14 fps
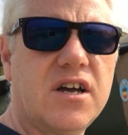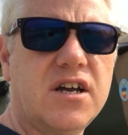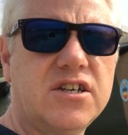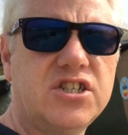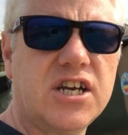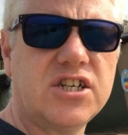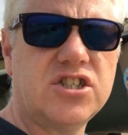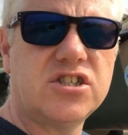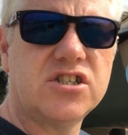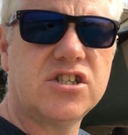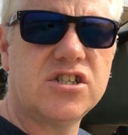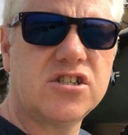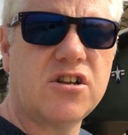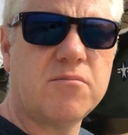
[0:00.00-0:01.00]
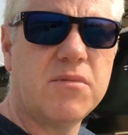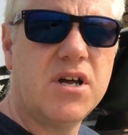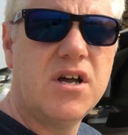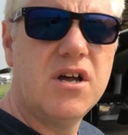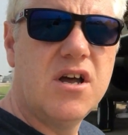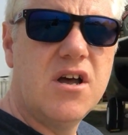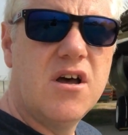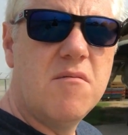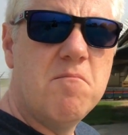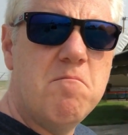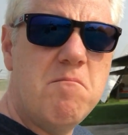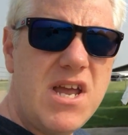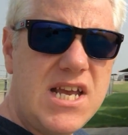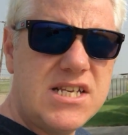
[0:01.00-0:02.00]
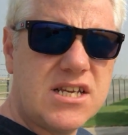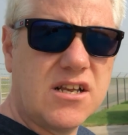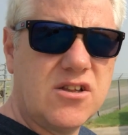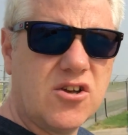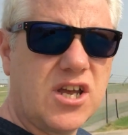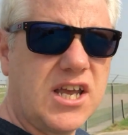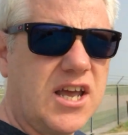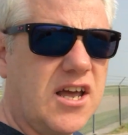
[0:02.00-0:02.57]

ejection system. Amazing looking